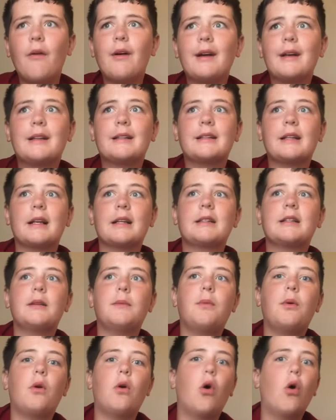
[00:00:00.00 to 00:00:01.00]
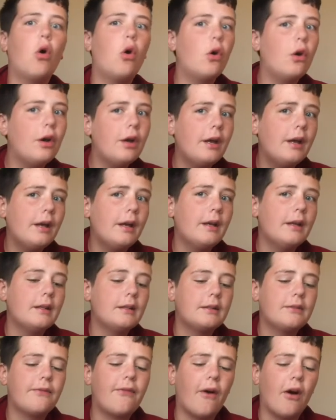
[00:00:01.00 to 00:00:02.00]
accessible
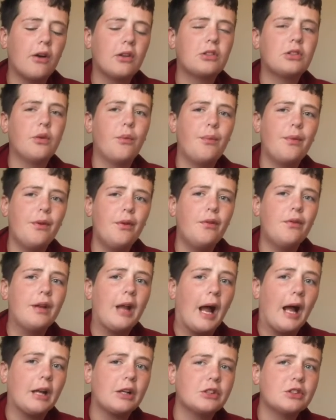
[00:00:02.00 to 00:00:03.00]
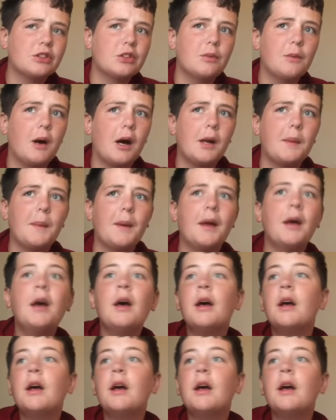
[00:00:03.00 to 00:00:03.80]
is Fossil Butte National Monument?